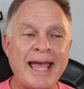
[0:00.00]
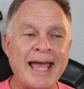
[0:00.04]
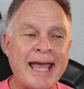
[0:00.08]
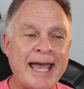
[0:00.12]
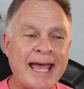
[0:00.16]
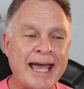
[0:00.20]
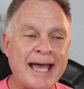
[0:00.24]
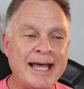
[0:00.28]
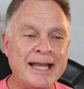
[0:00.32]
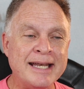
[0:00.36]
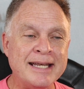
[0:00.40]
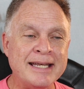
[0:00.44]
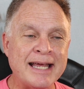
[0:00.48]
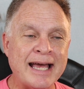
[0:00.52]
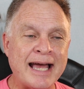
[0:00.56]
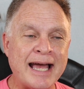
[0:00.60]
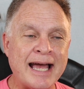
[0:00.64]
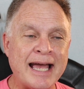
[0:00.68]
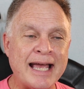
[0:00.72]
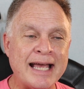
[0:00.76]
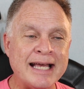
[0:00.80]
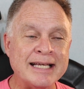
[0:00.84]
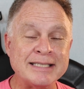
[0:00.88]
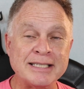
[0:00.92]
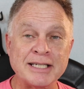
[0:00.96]
And
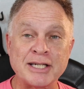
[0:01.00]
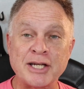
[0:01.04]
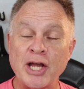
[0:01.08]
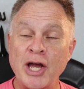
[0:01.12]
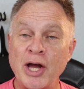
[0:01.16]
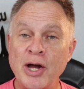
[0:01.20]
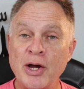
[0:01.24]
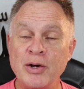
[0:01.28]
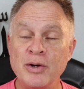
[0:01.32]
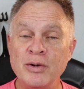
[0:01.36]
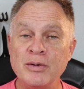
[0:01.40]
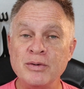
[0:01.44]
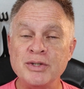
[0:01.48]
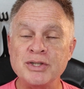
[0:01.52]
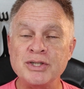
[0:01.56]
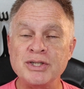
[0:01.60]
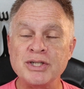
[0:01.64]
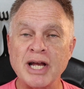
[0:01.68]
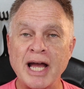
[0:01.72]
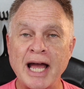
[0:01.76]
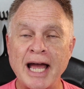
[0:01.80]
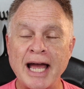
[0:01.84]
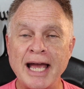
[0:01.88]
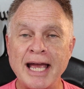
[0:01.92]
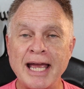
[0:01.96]
as a
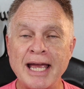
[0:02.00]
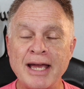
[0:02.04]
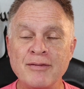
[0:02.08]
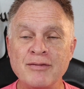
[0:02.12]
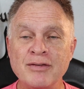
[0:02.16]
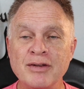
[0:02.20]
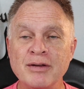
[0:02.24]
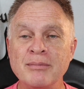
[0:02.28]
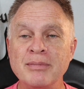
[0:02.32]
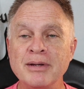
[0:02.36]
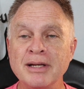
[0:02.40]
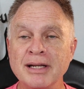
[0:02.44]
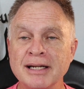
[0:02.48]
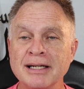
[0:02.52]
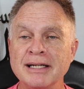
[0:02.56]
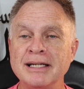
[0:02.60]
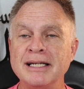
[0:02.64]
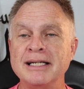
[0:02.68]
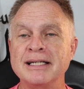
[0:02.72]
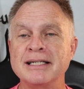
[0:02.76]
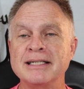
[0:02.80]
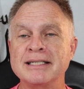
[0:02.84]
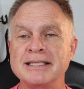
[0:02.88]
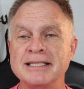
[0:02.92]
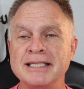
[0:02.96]
coach, I have the
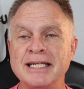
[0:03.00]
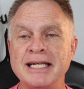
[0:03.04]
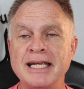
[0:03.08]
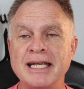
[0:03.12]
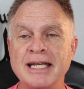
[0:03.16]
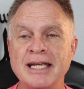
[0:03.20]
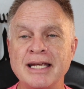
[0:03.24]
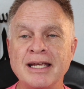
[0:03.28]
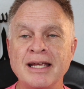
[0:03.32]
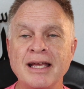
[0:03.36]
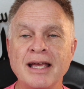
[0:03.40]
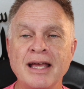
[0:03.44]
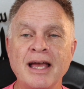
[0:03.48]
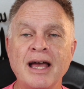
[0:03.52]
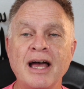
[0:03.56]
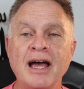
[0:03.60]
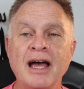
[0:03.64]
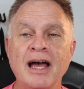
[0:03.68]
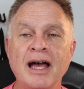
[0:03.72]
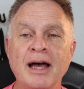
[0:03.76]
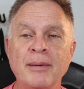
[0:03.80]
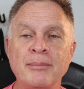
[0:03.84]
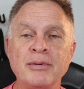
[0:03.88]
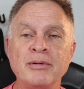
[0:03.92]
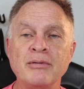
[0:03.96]
ability to see
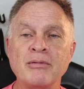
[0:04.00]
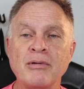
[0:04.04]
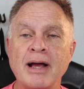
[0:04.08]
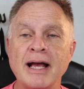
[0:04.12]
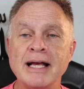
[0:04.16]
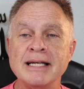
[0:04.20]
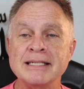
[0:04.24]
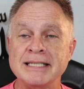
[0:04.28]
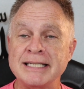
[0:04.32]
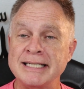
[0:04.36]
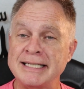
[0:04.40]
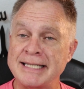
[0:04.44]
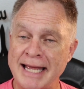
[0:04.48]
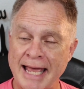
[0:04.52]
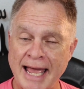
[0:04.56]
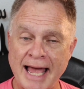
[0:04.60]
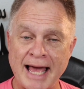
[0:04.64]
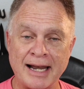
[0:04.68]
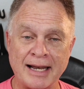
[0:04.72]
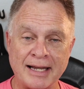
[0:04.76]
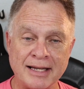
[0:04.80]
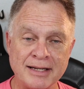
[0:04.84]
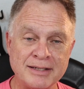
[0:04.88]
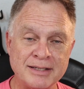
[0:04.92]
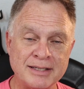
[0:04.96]
up and rising
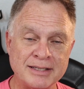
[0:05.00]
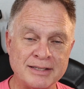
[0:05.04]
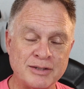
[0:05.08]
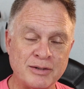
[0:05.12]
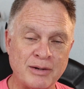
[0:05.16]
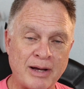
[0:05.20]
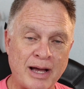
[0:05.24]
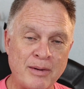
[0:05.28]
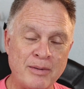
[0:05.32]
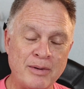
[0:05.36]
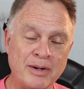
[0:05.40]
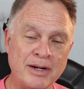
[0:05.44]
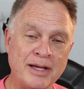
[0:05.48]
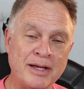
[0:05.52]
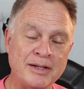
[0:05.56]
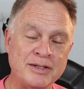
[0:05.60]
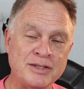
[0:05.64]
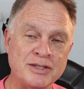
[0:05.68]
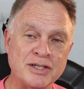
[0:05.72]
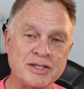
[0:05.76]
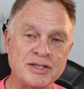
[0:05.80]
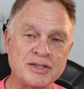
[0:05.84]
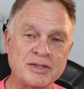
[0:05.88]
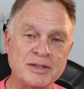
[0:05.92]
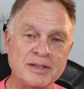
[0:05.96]
talent. So I want to
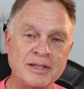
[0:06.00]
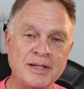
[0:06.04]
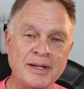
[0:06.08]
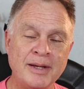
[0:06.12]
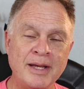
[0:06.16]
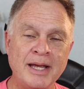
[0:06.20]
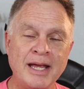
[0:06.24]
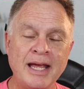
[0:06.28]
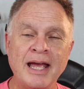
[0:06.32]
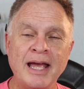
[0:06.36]
just